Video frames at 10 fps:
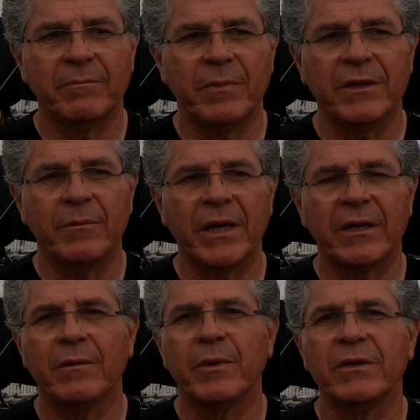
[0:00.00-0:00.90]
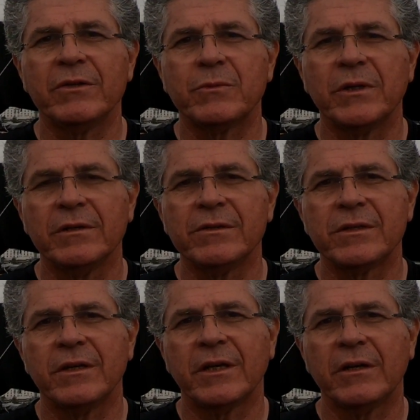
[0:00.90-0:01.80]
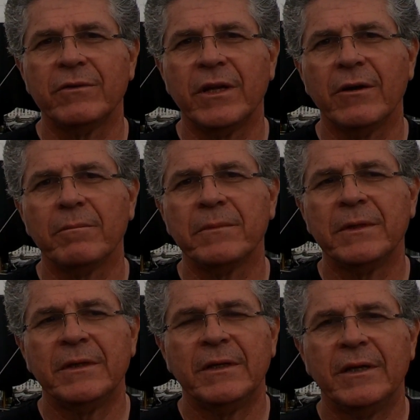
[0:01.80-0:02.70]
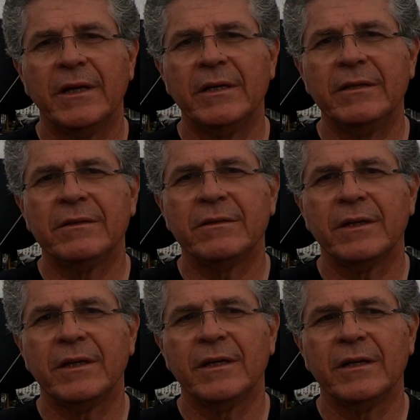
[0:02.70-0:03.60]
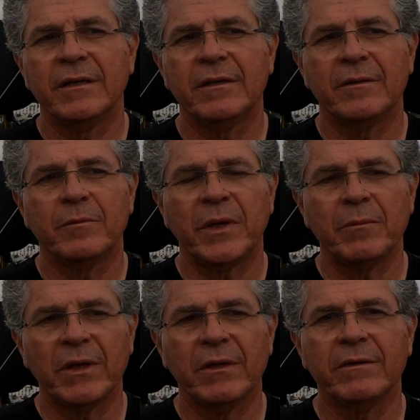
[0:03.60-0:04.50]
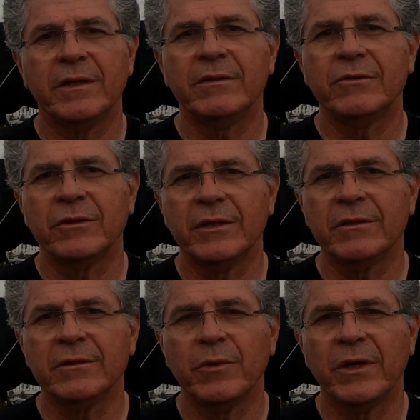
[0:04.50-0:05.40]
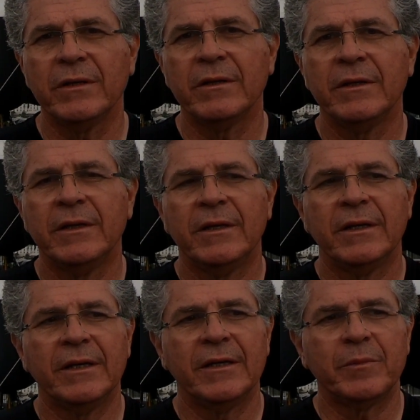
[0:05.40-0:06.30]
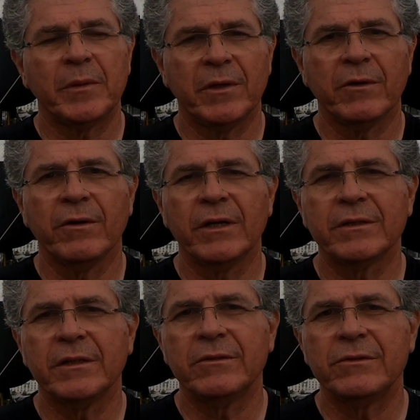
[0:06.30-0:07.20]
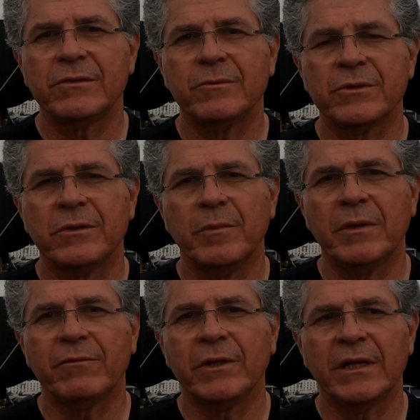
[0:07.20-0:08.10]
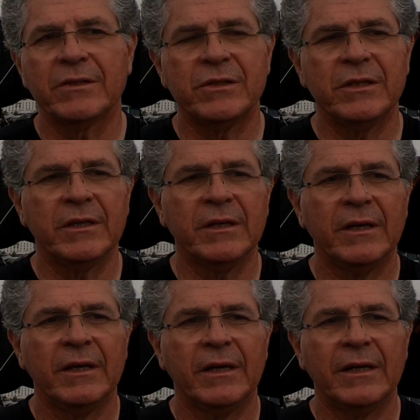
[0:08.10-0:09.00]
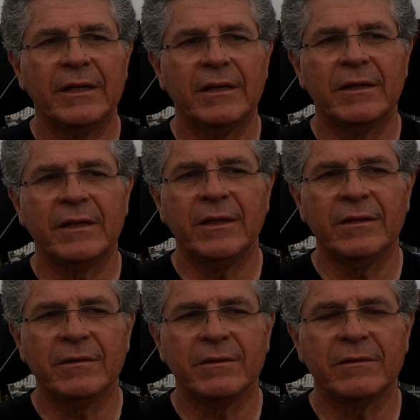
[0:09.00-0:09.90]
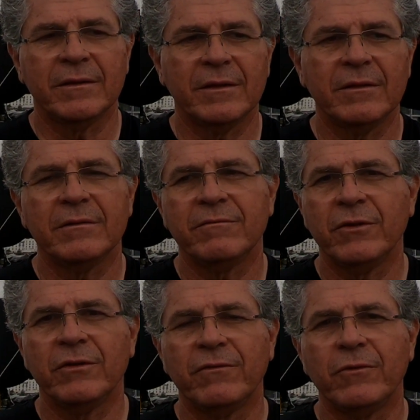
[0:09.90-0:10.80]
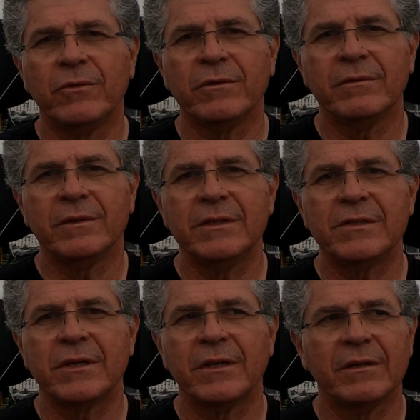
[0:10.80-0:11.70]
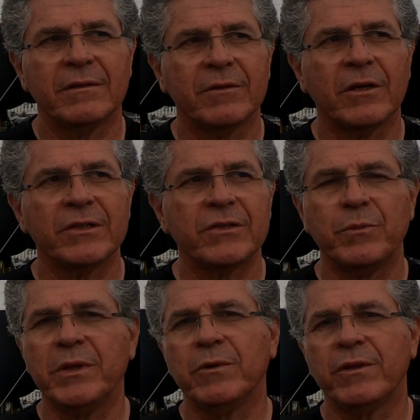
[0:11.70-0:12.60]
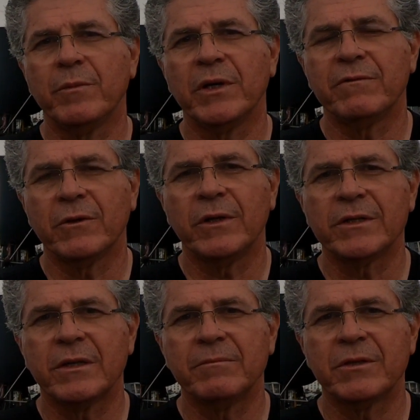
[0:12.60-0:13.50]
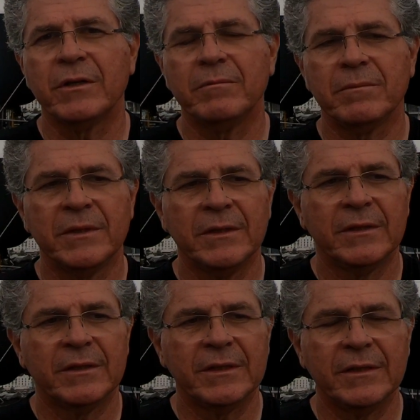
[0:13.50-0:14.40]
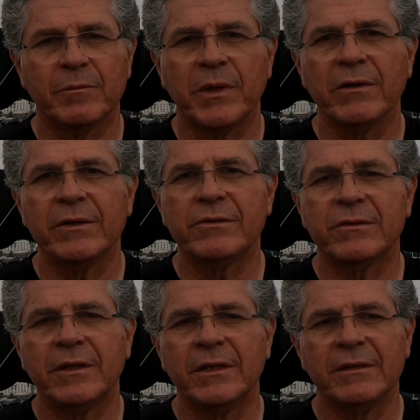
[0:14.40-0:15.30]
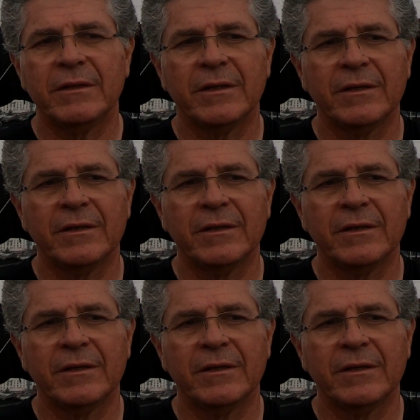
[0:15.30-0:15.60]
at the back of the boat as well is Kelvin Harrop and Pablo and Johnny Hildebrand, Pablo Arate, who was on Mapfrey last year, and then further forward is guys that have been with the boat for quite some time, and Nick Burridge and